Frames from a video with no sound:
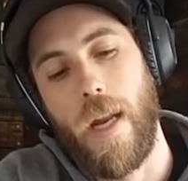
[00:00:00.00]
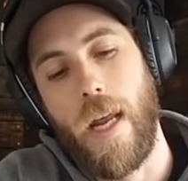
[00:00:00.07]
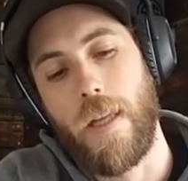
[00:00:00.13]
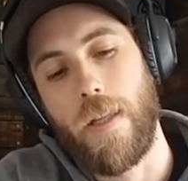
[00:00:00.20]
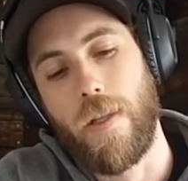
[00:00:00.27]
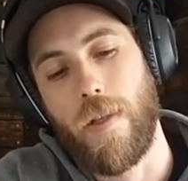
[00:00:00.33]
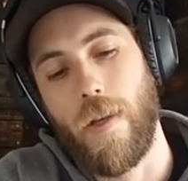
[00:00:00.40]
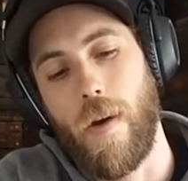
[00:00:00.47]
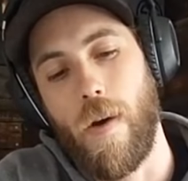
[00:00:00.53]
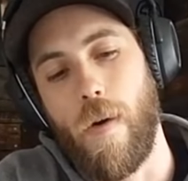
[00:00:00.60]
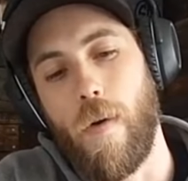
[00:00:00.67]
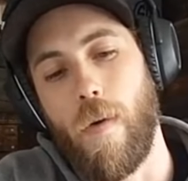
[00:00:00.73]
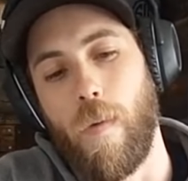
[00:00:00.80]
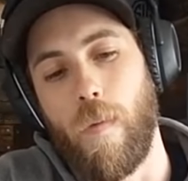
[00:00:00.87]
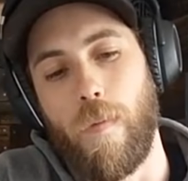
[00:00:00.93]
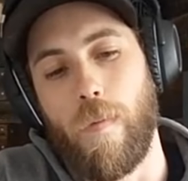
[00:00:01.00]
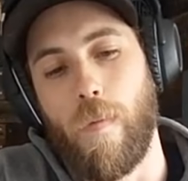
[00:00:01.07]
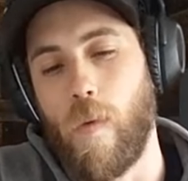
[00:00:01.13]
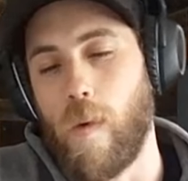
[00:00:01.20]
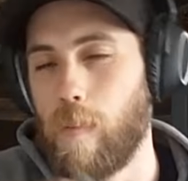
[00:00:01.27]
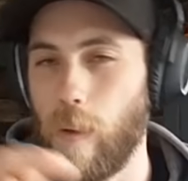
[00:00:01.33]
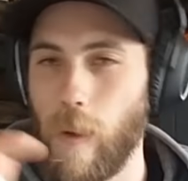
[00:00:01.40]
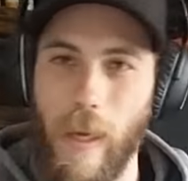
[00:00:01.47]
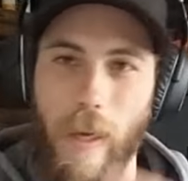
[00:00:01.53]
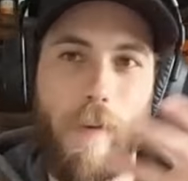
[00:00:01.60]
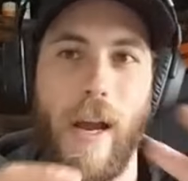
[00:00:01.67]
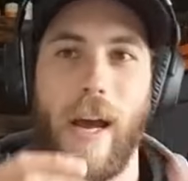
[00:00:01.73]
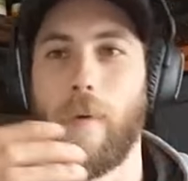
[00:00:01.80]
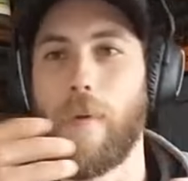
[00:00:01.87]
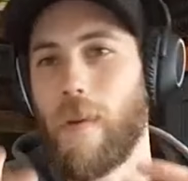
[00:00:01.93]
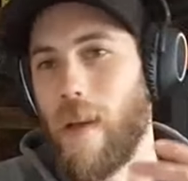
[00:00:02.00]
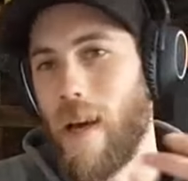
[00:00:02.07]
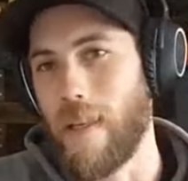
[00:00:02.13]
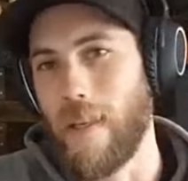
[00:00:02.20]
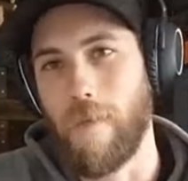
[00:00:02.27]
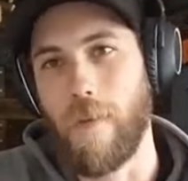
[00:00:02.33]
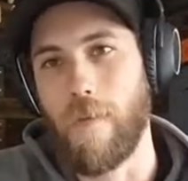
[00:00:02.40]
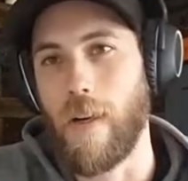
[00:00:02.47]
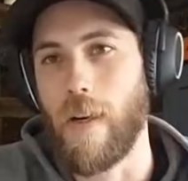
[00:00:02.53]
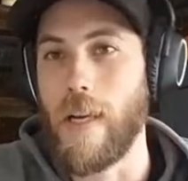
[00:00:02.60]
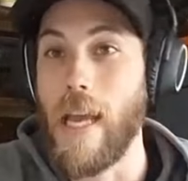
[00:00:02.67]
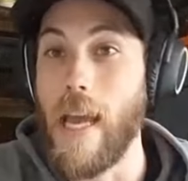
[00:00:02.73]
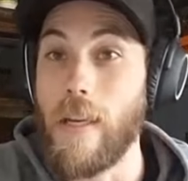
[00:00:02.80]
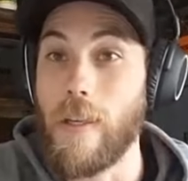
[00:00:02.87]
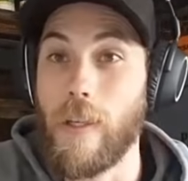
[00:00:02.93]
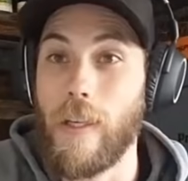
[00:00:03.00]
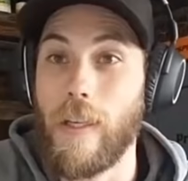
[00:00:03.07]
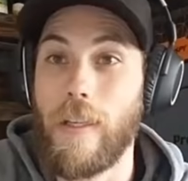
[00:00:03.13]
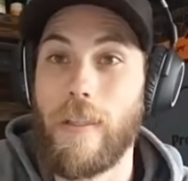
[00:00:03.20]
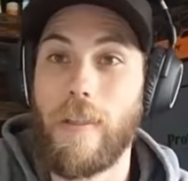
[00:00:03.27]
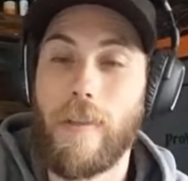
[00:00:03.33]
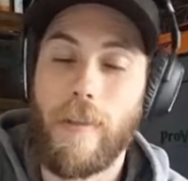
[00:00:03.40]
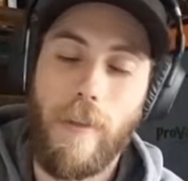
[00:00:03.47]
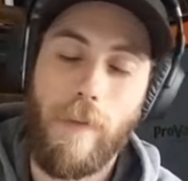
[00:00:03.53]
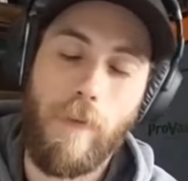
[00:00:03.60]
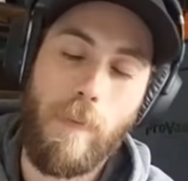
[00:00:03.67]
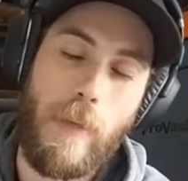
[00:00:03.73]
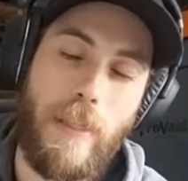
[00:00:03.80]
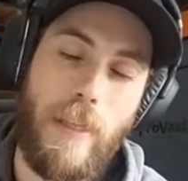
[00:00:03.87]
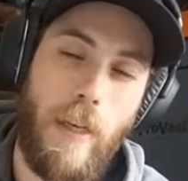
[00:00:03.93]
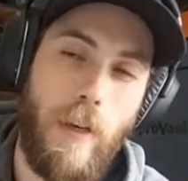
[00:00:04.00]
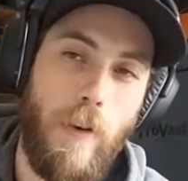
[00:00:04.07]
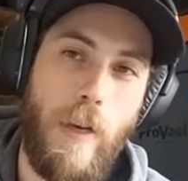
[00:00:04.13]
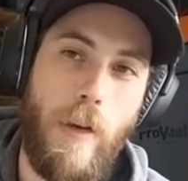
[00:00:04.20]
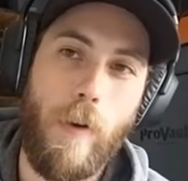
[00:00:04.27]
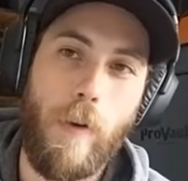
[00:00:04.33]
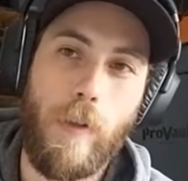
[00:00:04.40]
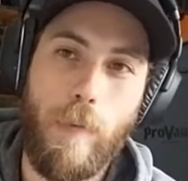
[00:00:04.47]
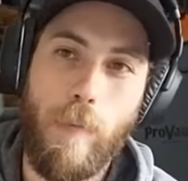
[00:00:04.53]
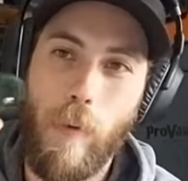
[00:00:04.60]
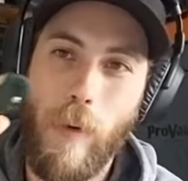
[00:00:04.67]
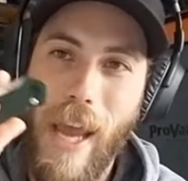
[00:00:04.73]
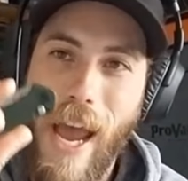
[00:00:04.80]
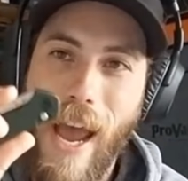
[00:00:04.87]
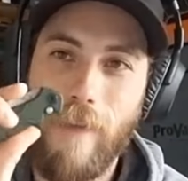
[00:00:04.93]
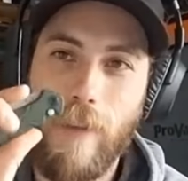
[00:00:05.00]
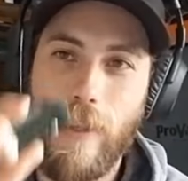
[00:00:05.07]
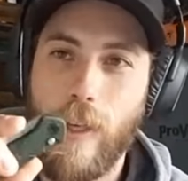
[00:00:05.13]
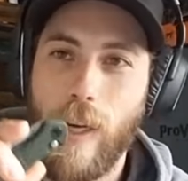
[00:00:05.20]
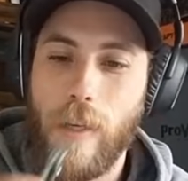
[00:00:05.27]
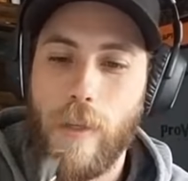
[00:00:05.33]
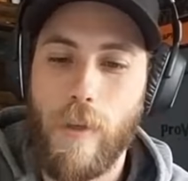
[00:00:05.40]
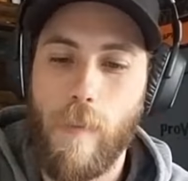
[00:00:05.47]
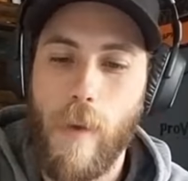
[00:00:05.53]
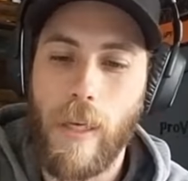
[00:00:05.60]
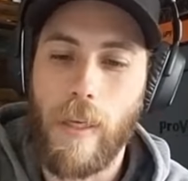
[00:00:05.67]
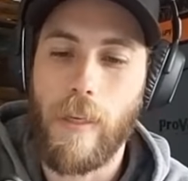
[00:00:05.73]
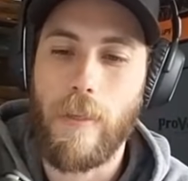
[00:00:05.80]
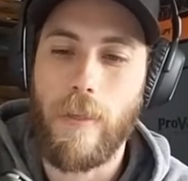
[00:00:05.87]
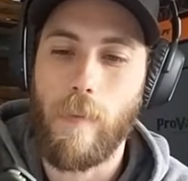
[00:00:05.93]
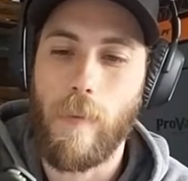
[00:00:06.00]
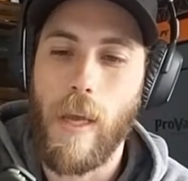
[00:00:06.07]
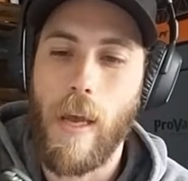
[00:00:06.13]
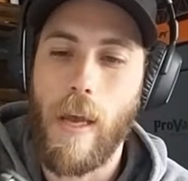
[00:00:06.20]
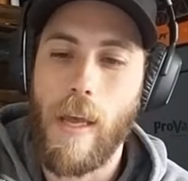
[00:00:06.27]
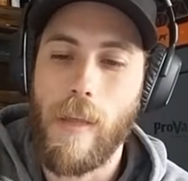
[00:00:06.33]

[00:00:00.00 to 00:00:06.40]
And so we're playing around with a lot of different variations, different materials, but we haven't changed the mechanism yet.